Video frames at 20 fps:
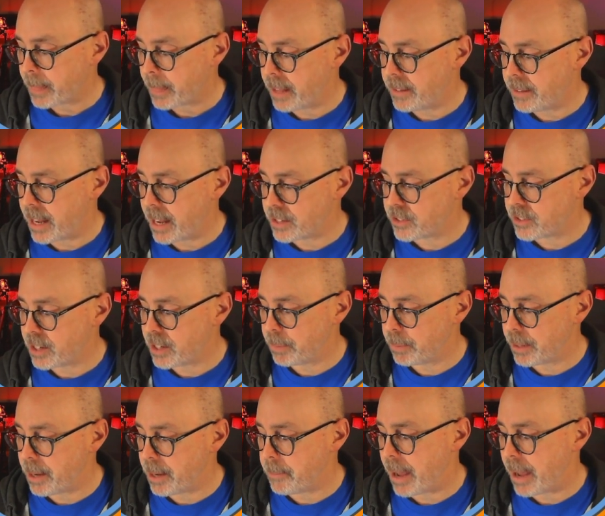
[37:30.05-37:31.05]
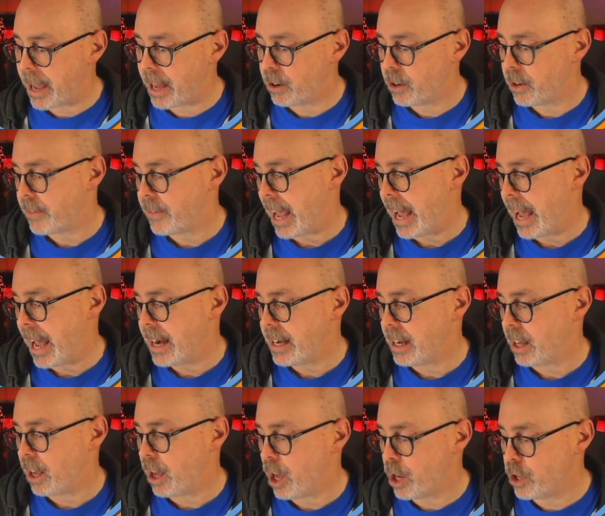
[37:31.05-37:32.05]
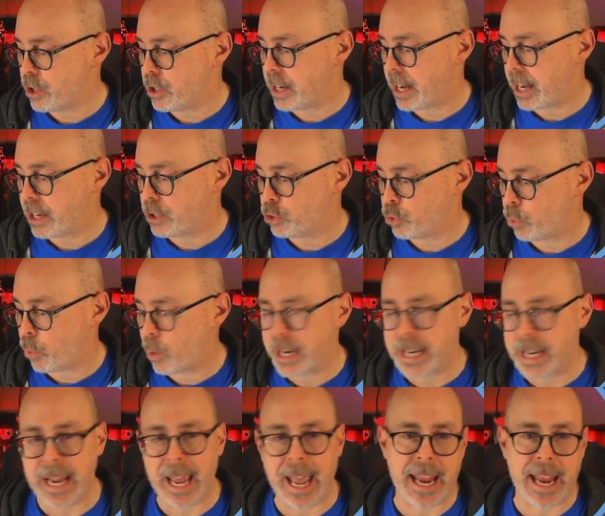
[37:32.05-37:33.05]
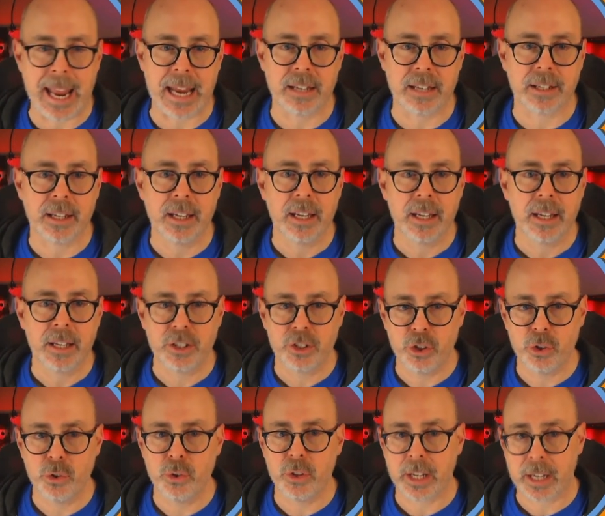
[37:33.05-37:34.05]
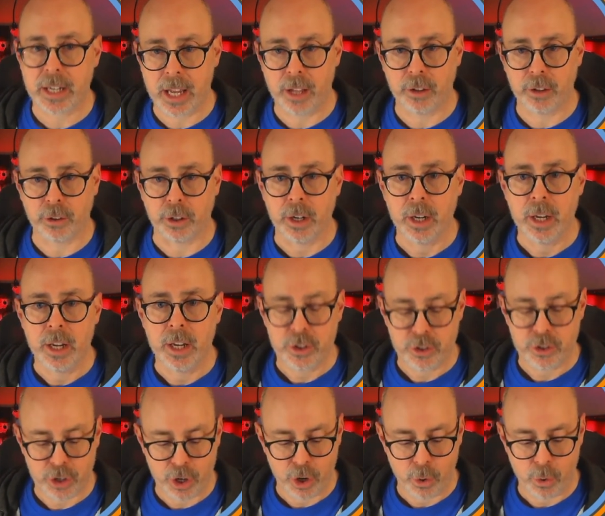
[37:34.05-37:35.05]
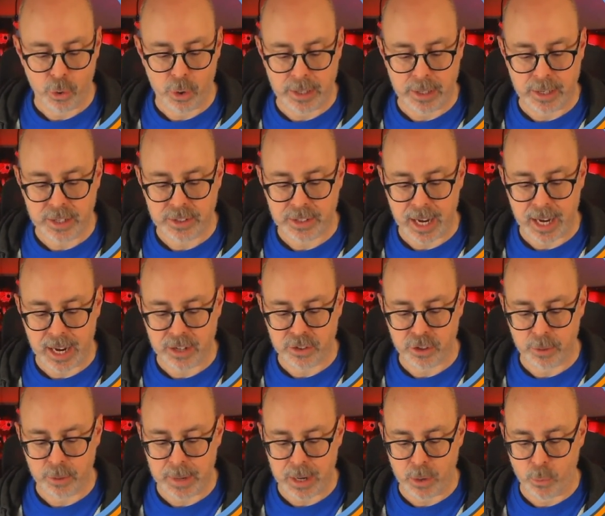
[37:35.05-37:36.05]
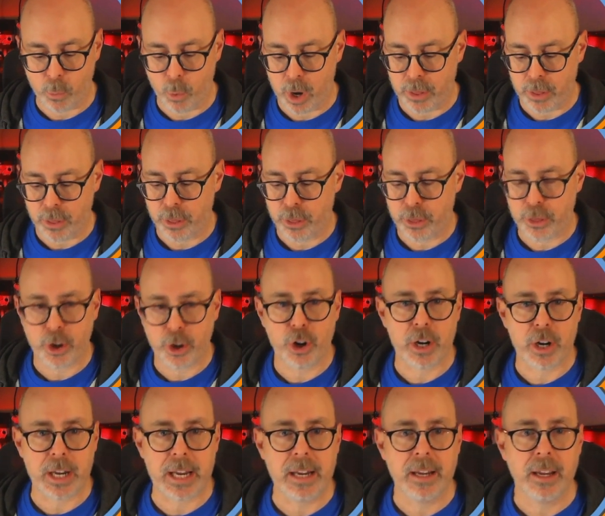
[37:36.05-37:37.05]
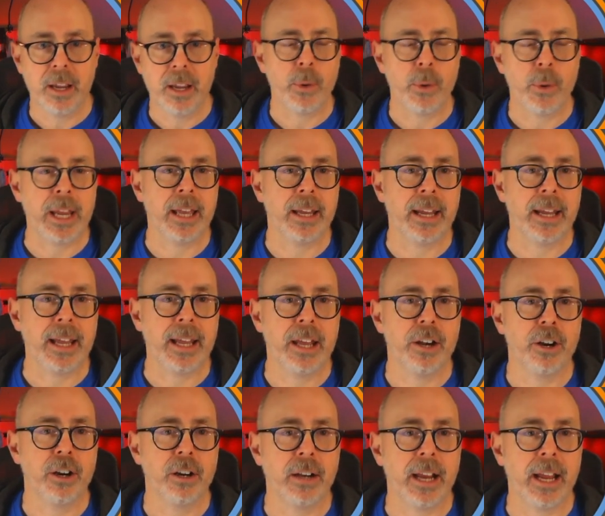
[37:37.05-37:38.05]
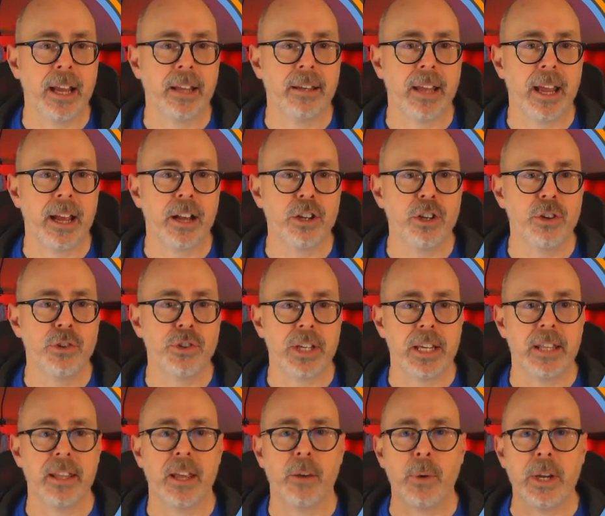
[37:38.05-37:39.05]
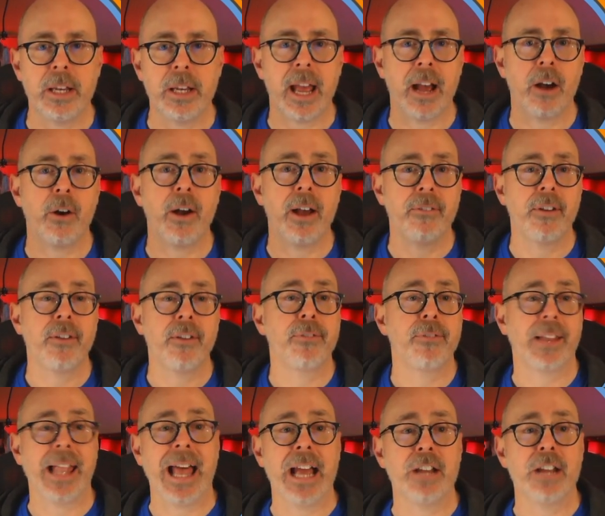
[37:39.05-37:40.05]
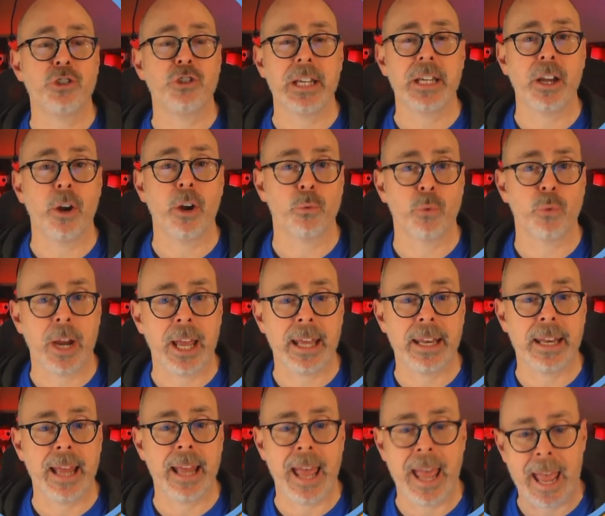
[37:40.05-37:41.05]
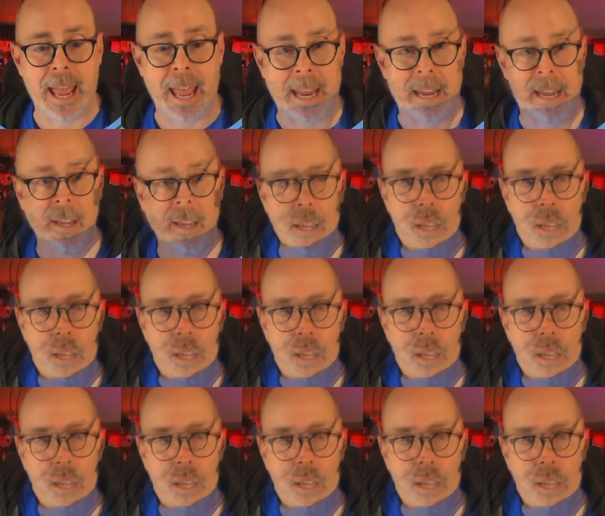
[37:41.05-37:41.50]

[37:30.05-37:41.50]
And that's simply a matter of adding 128 to the color. So in this case, it'll be 130. We hit enter, and now you see that we now have a flashing red A.